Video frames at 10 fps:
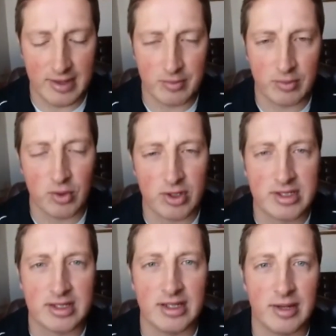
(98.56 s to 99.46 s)
going
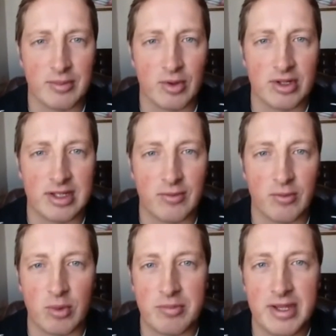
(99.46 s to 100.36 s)
to
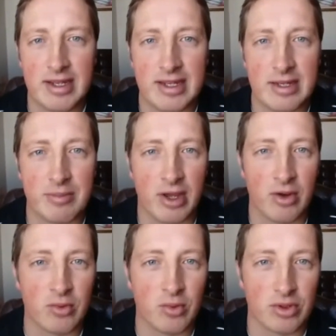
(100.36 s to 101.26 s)
repeat in my
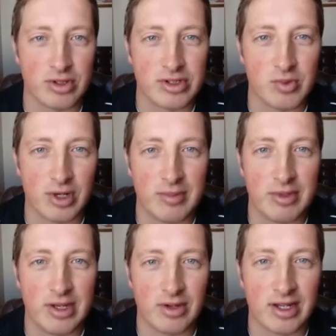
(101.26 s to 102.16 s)
own words what I'm
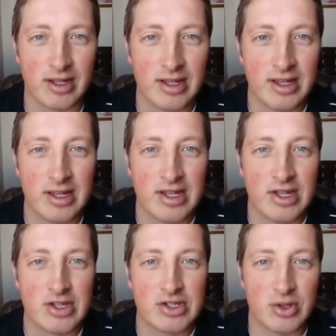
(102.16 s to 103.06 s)
hearing,
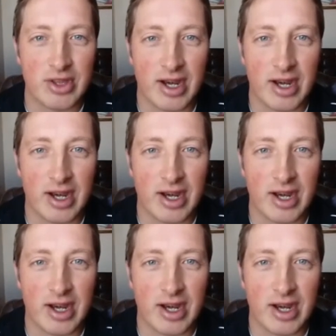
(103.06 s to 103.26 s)
so that